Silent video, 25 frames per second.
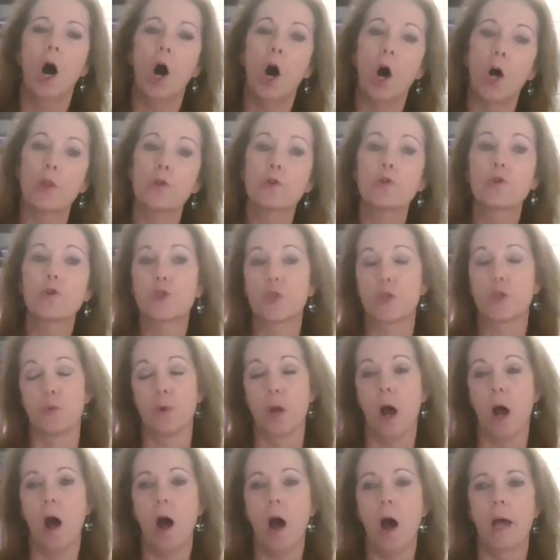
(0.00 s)
Others do
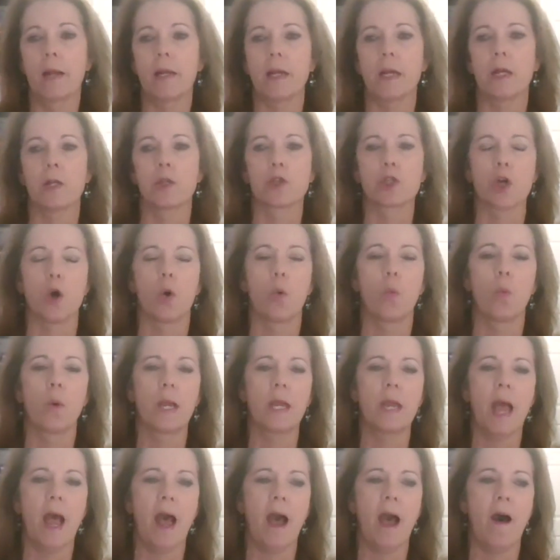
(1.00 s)
not. And so
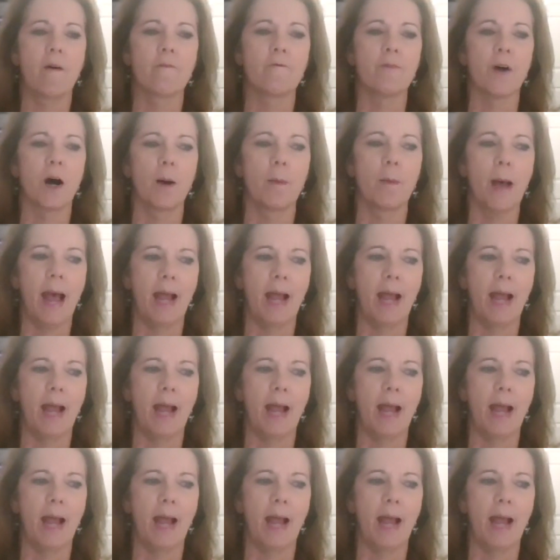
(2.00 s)
we have um,